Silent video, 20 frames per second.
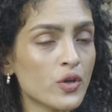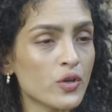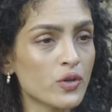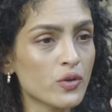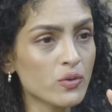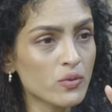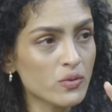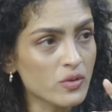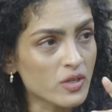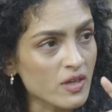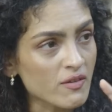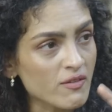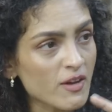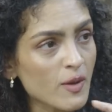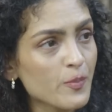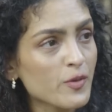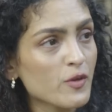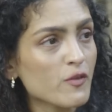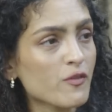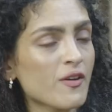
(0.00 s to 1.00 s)
You give
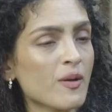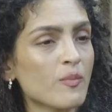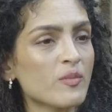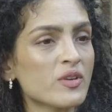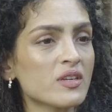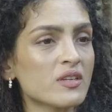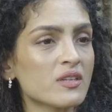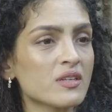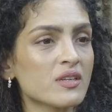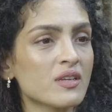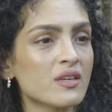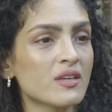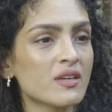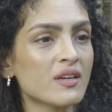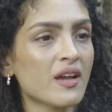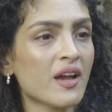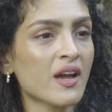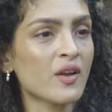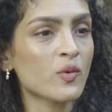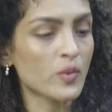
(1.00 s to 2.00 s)
up your femininity
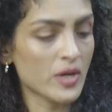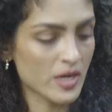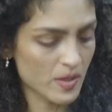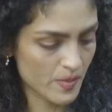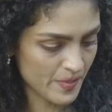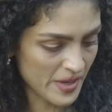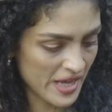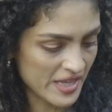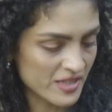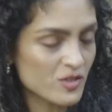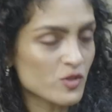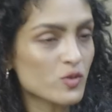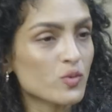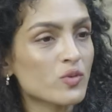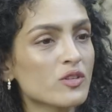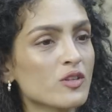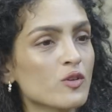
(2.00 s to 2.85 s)
and wear a pantsuit